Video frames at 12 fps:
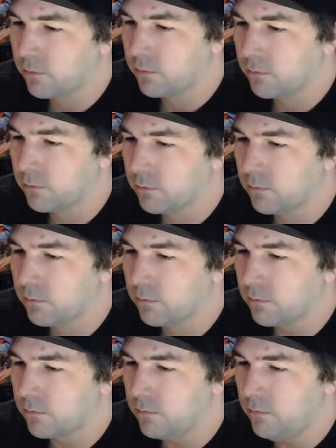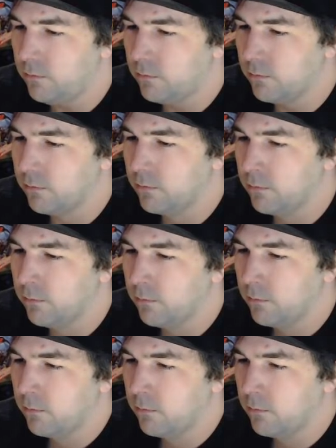(silence)